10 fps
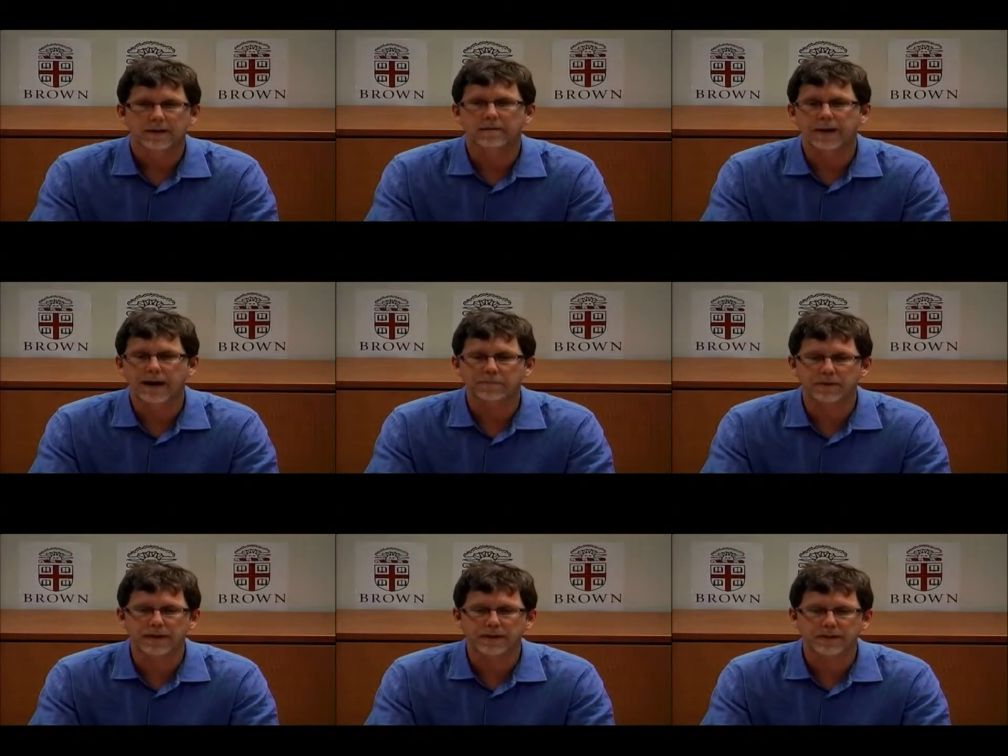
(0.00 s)

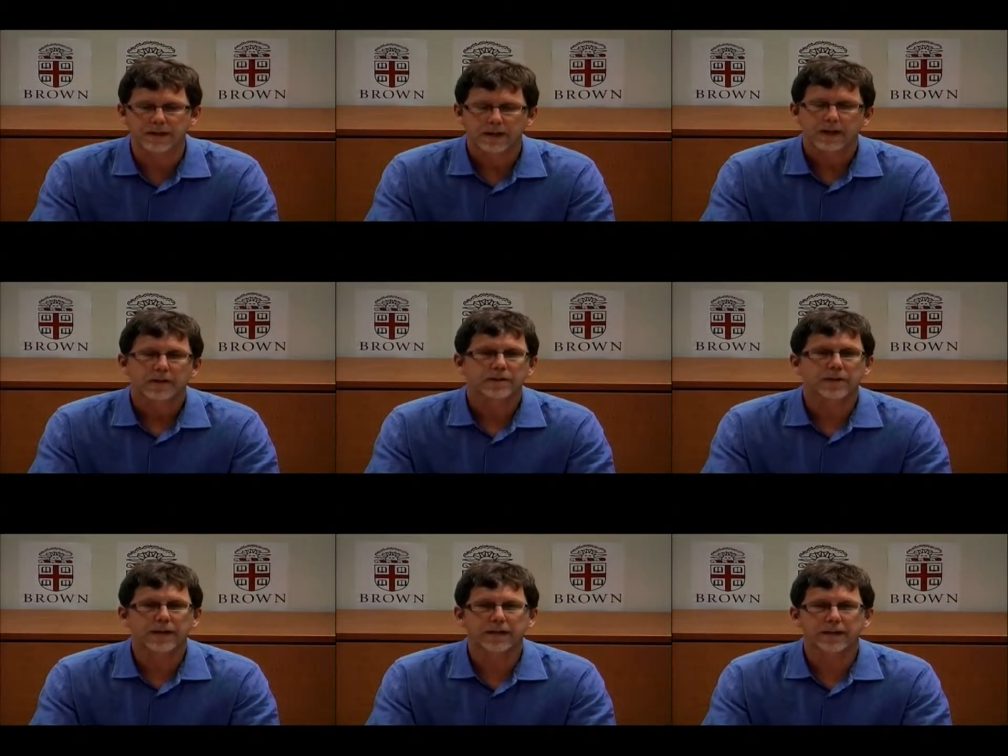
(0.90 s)
evaporates,
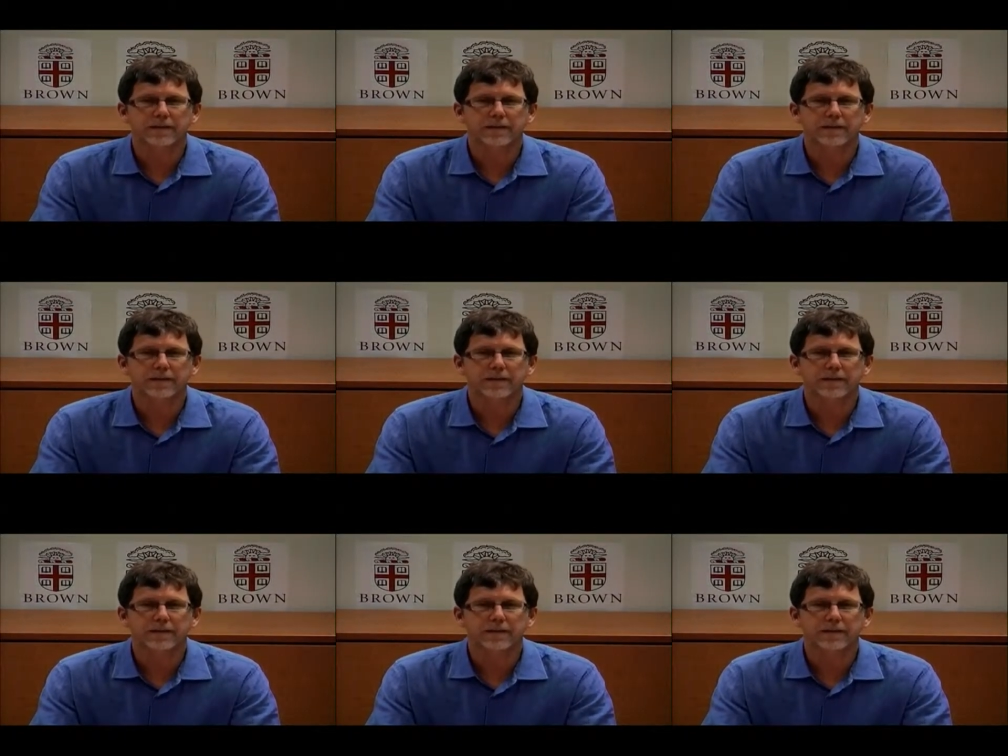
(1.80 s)
so that